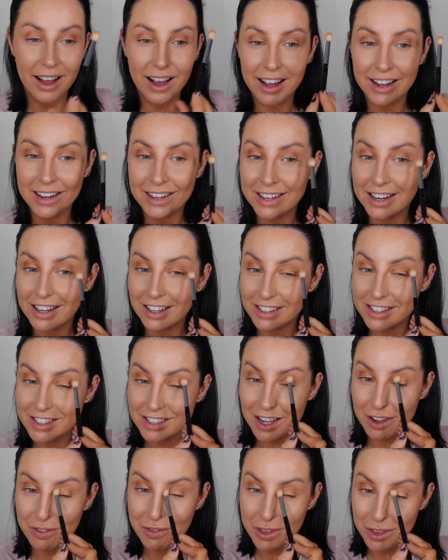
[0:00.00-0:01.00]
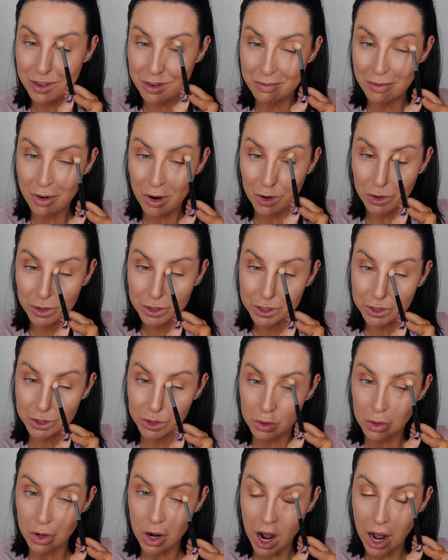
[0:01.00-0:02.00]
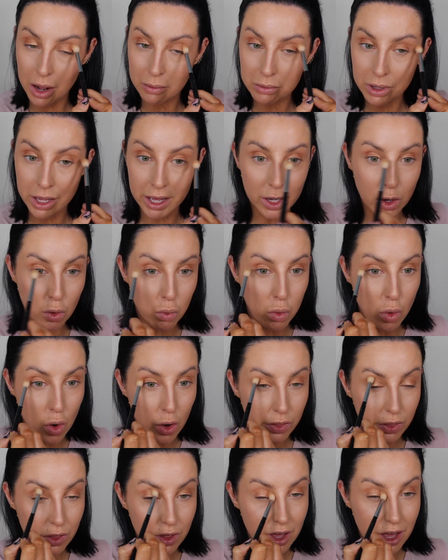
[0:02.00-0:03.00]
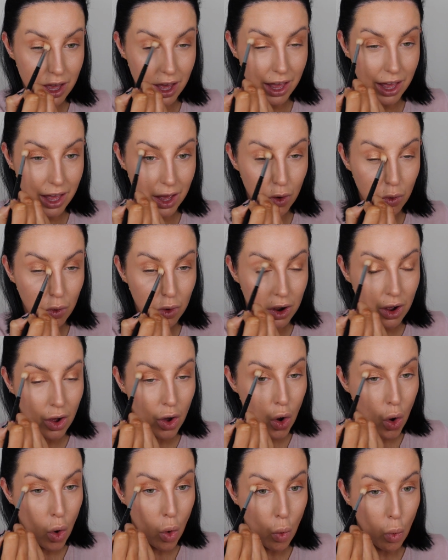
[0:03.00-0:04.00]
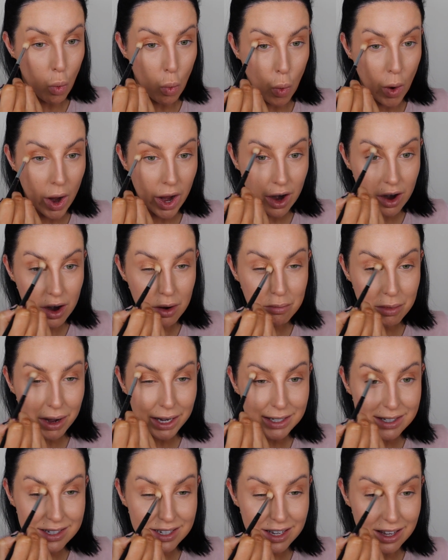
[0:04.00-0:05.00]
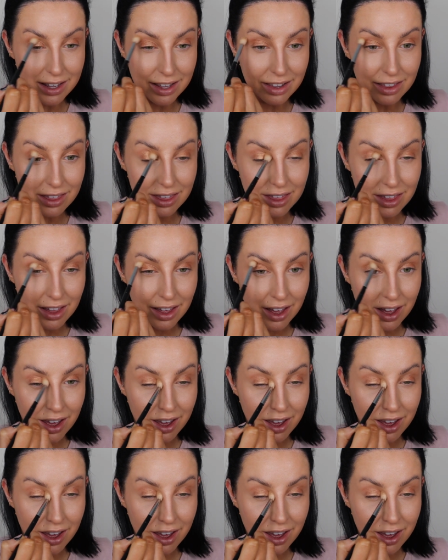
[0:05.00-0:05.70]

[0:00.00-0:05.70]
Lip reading: And some of them also, I'm like, what the hell where are my teeth?